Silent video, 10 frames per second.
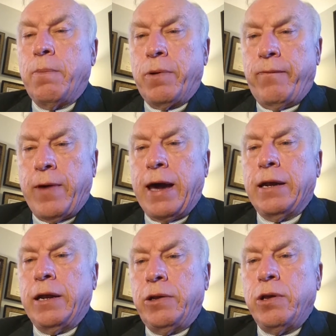
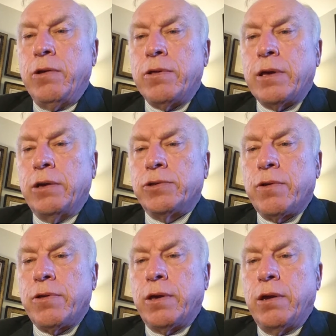provided to
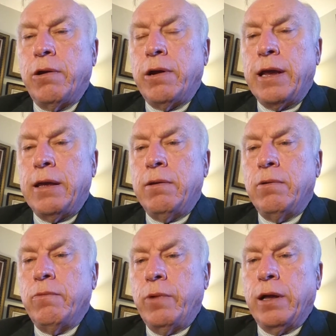Social Security
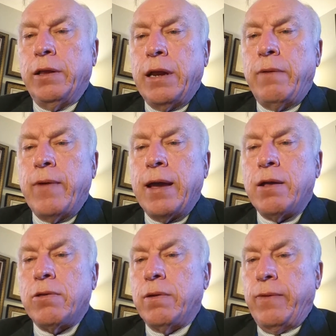well in
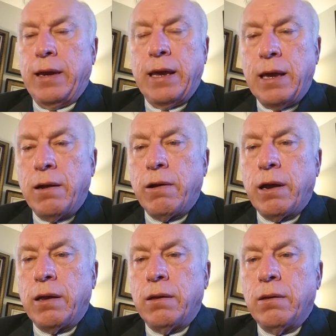advance of any
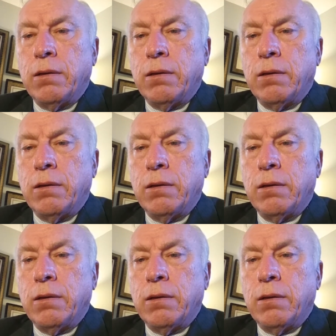hearing.